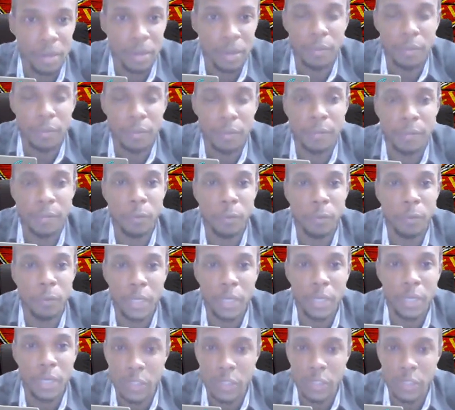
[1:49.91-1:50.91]
fully
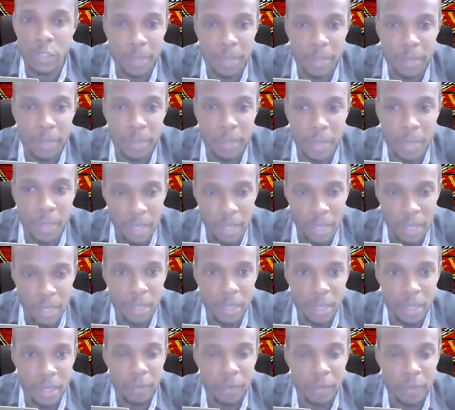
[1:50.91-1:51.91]
tracking back,
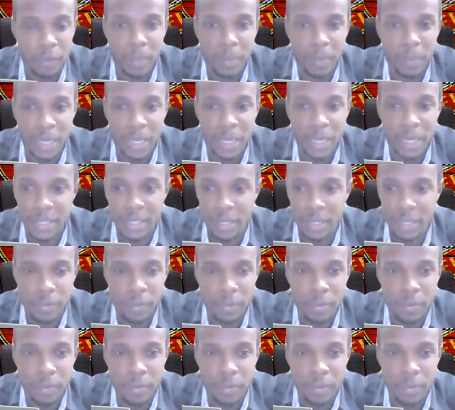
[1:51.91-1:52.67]
if you make a save.